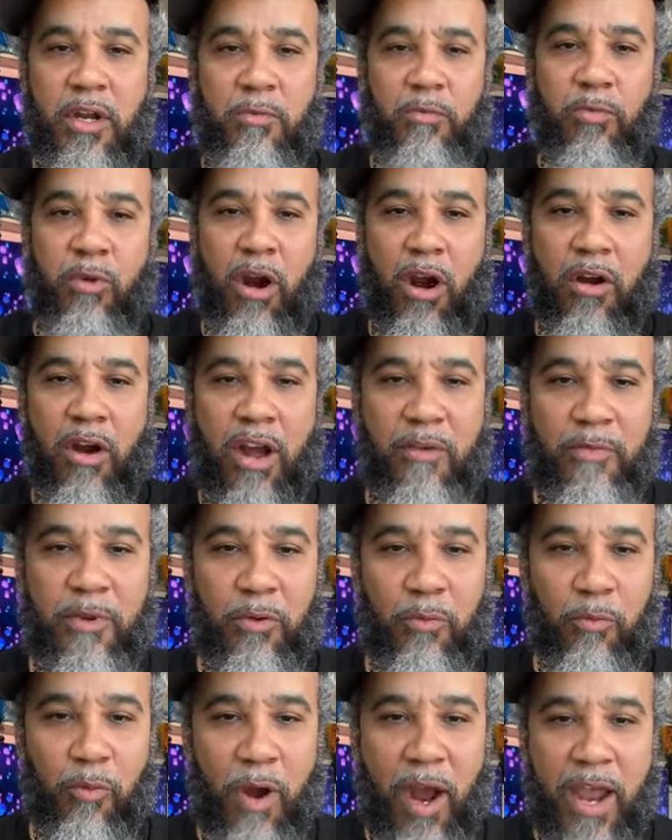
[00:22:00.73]
Bro, I've
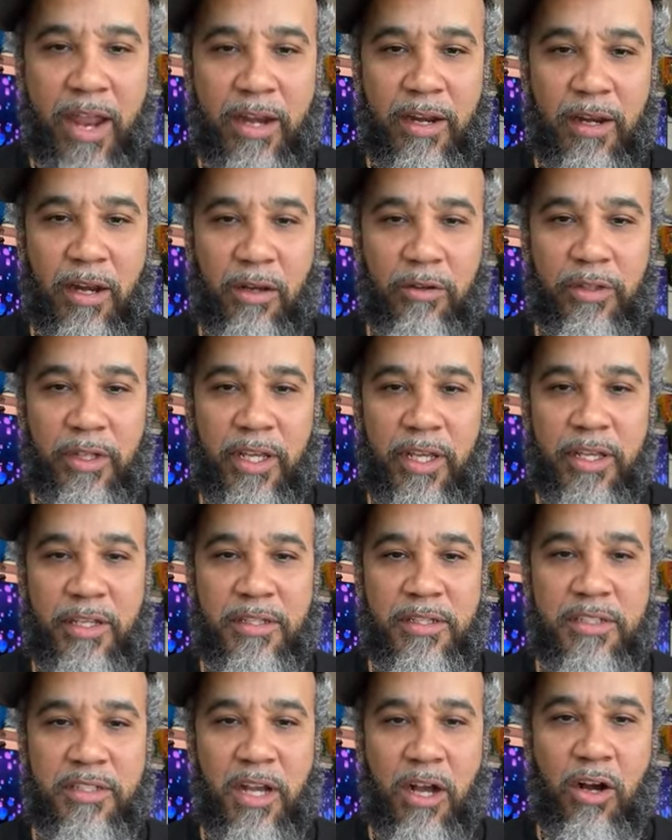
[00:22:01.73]
been waiting on
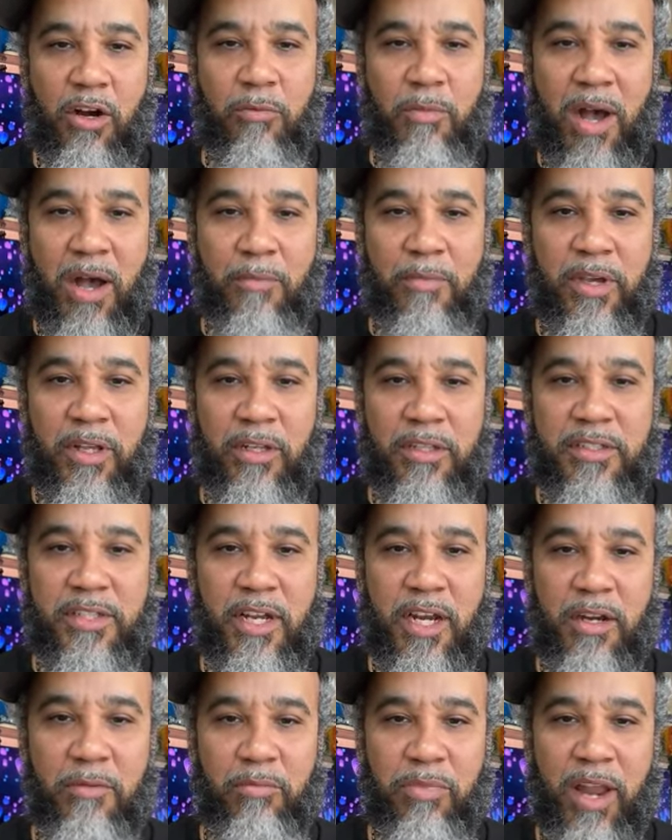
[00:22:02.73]
these. Sold my
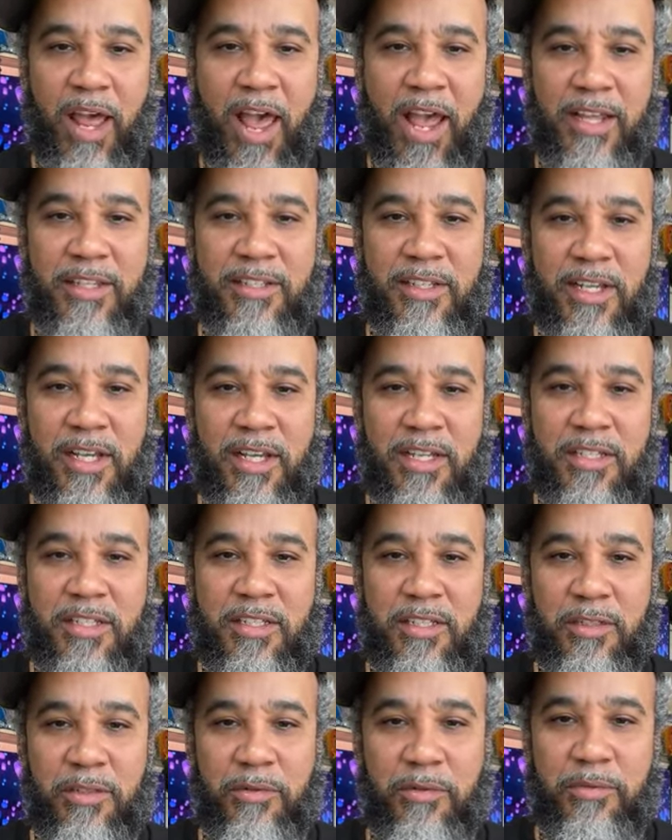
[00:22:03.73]
military blacks
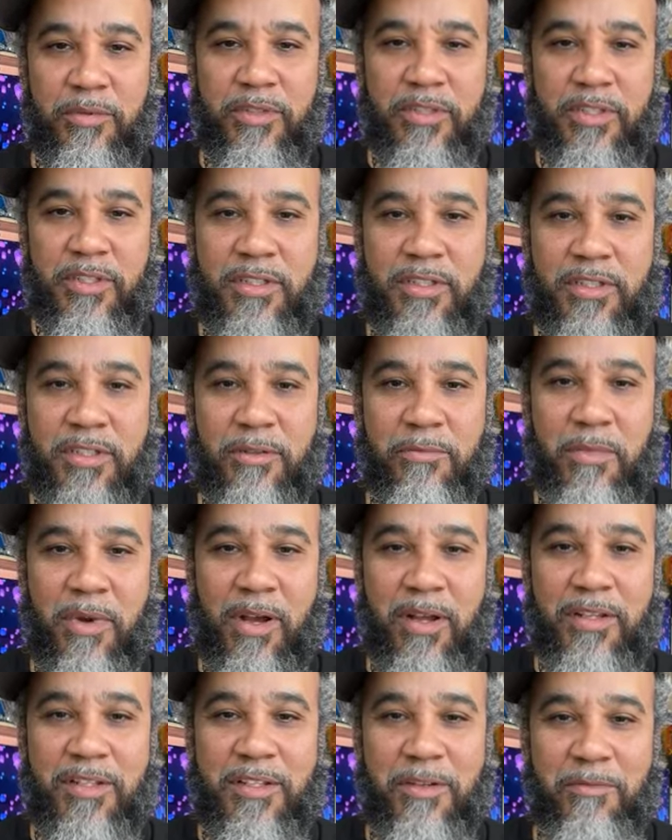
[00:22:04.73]
to to
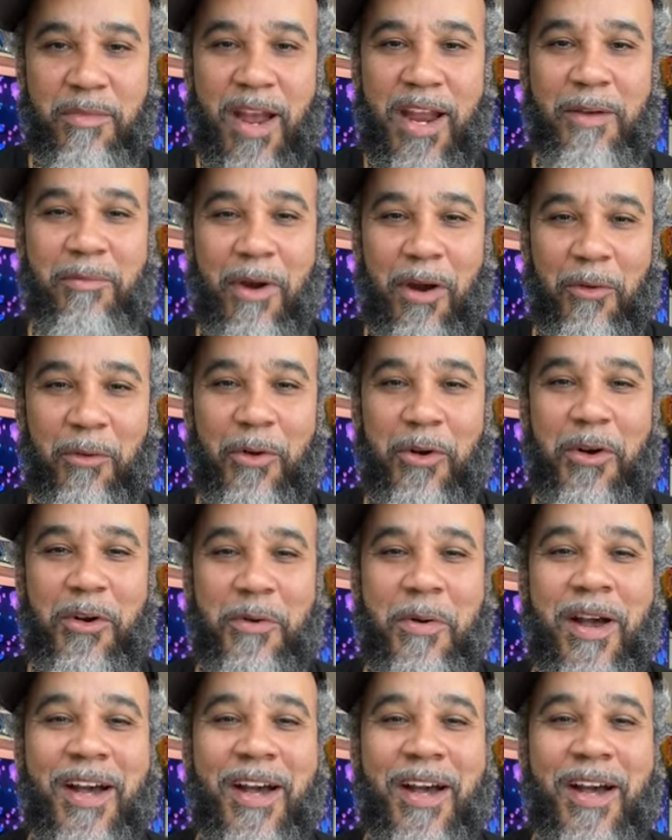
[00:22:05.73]
my, to make my room.